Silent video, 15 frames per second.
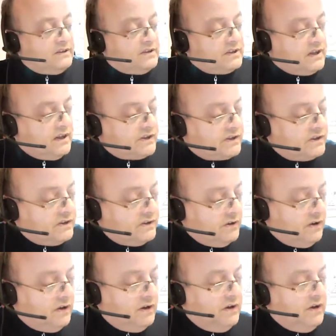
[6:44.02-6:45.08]
discussion
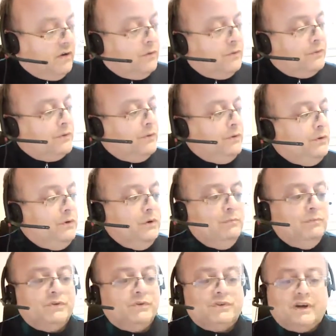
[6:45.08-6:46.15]
on the
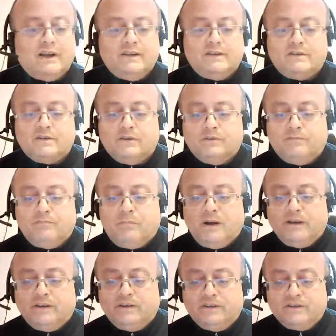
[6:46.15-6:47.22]
human rights of
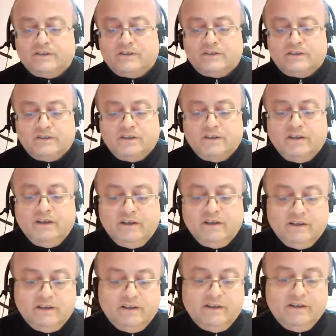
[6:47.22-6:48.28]
migrants
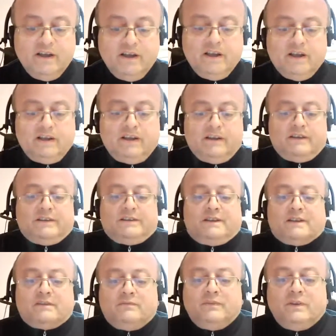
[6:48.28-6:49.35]

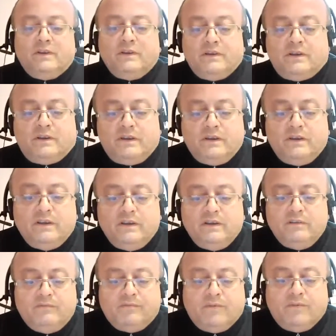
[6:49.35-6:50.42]
that
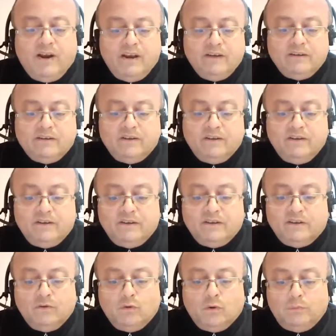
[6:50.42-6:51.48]
we find in the
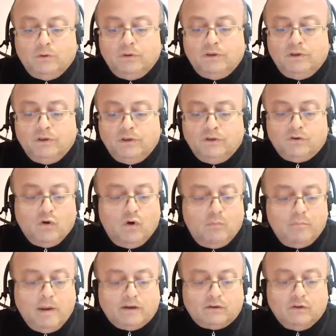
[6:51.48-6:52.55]
Global
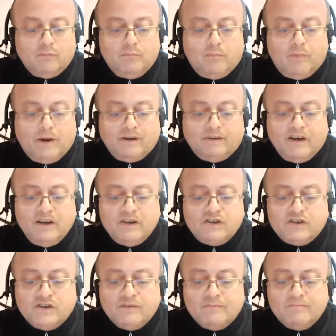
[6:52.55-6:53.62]
Compact on
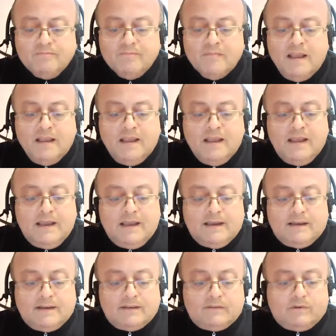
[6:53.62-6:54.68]
Migration.
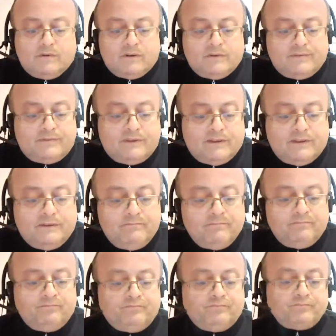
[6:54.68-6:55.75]
And one of the
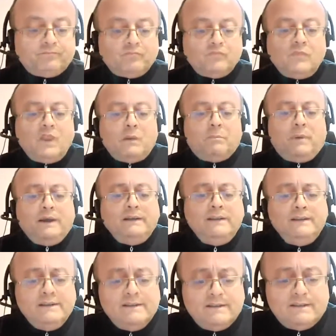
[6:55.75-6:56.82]

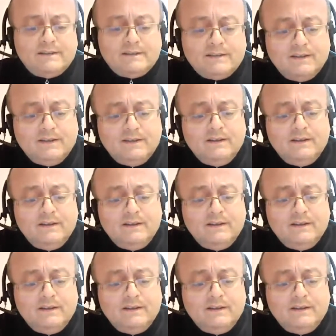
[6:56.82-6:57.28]
panelists